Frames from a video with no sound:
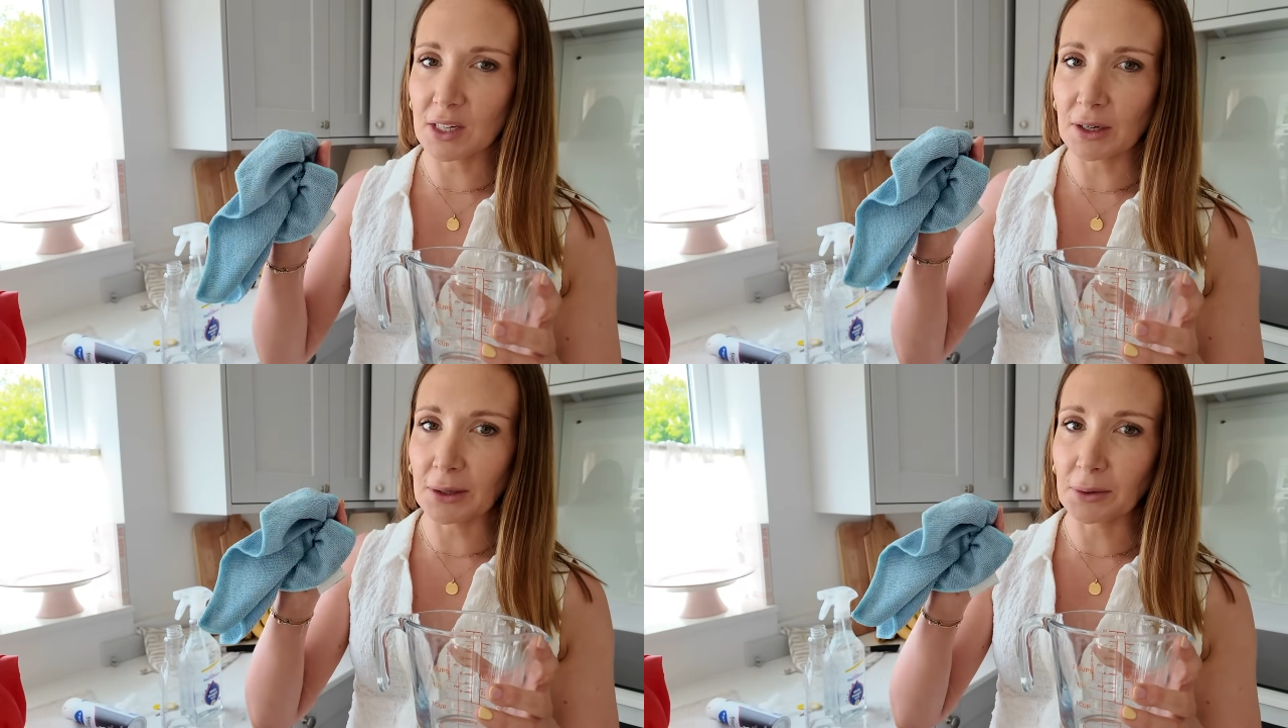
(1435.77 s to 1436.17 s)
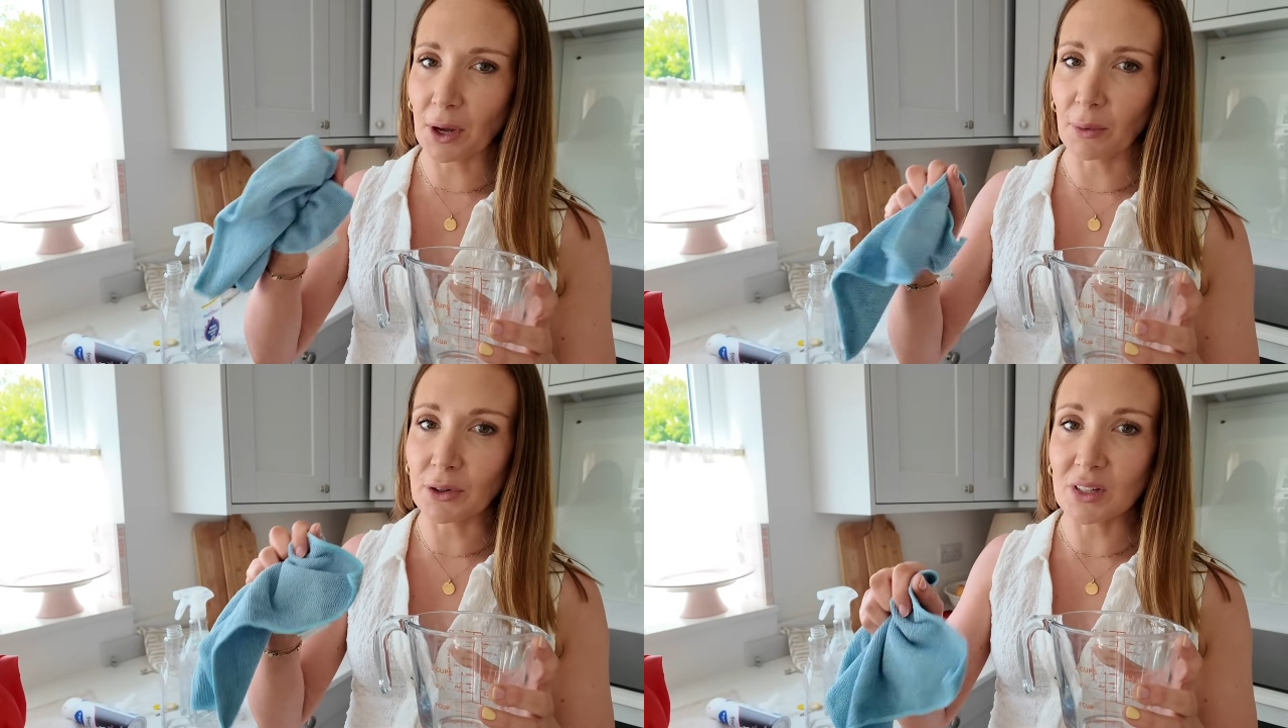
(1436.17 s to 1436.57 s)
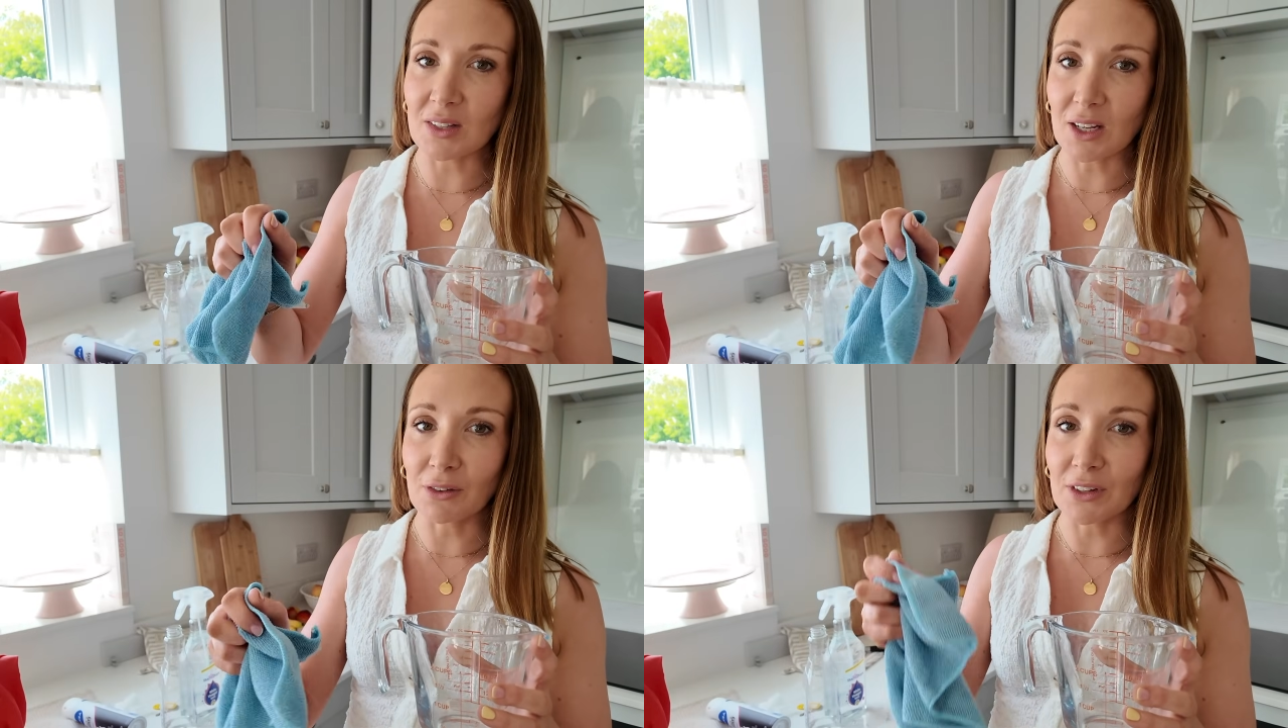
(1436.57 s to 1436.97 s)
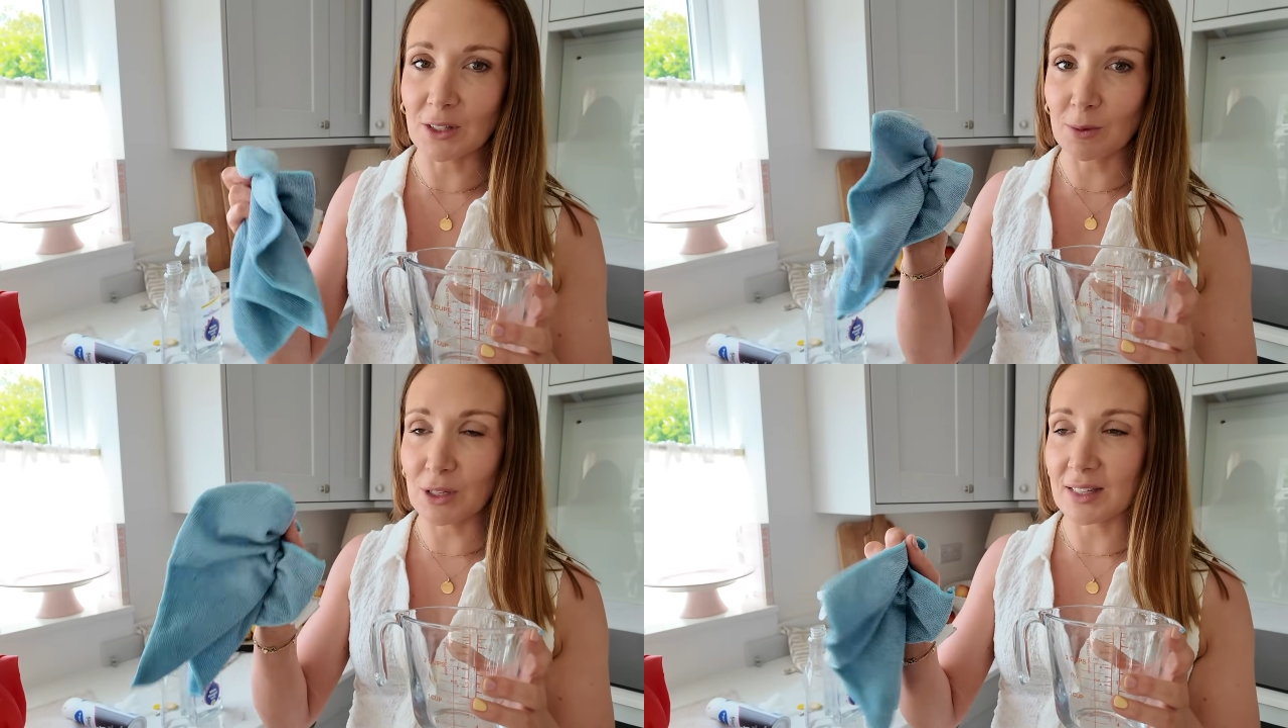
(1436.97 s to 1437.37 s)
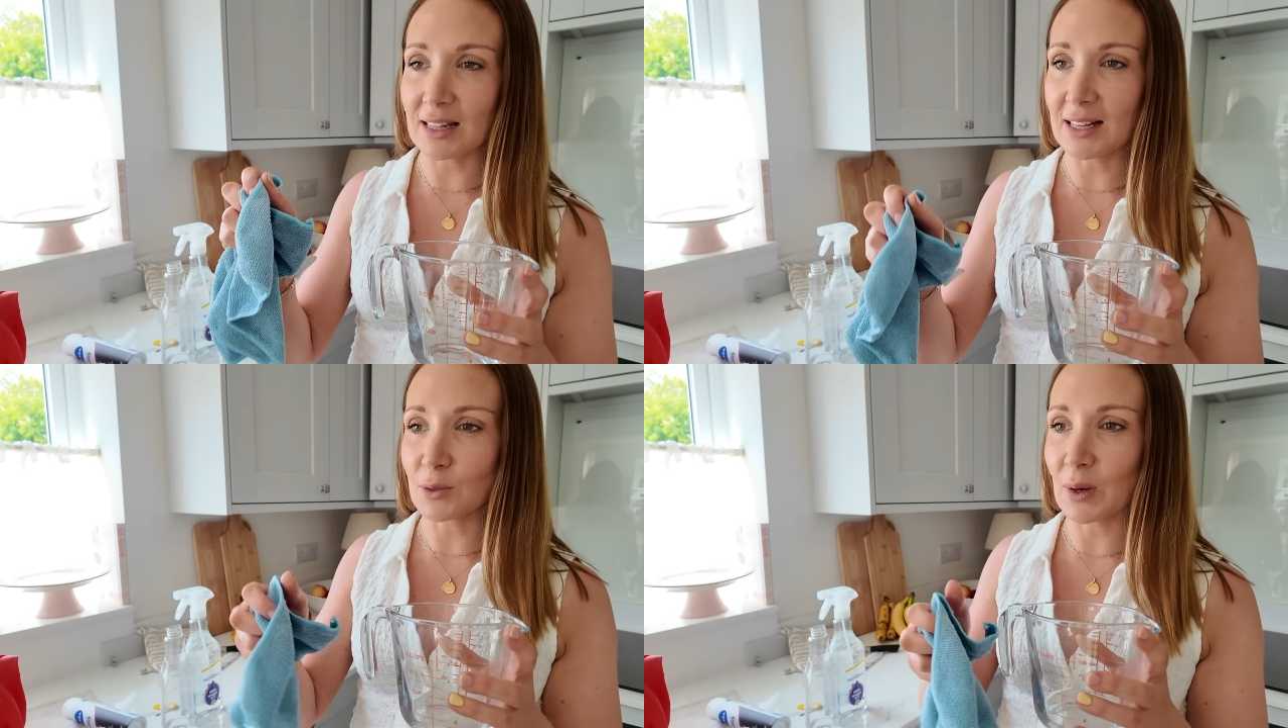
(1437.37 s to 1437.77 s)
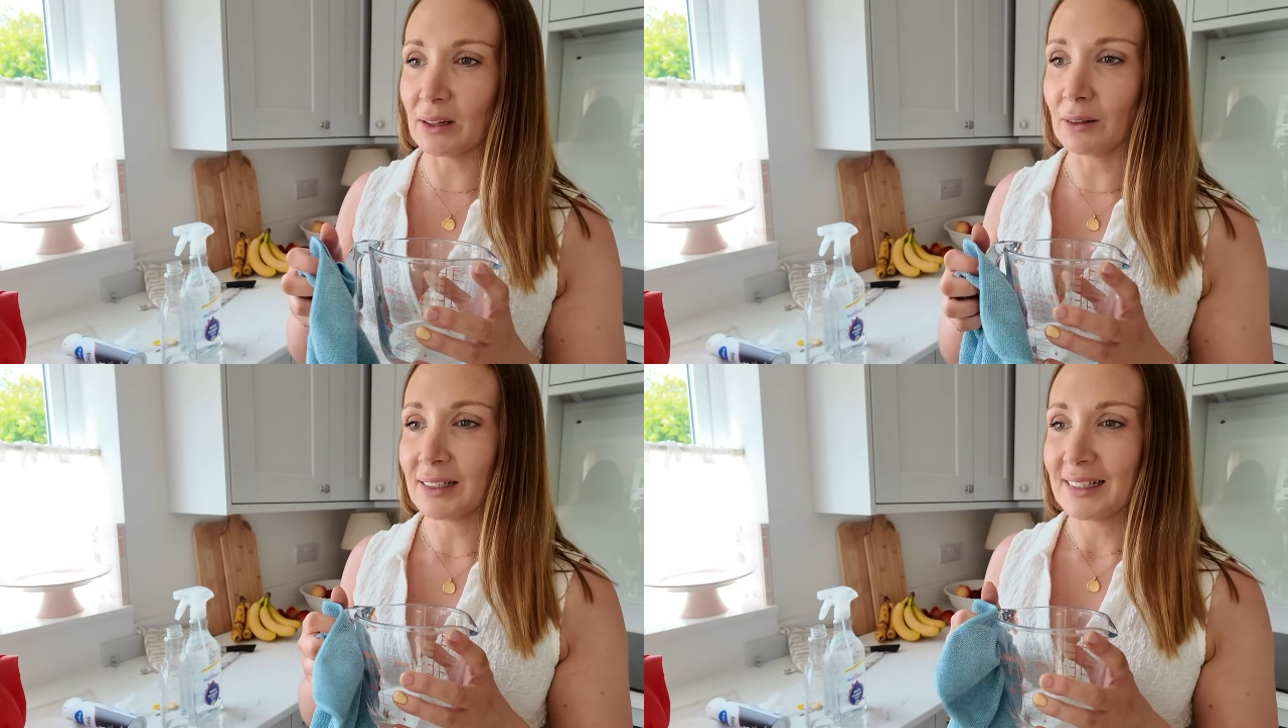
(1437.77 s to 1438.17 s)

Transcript: to go onto the sofa, so I'm using that as well.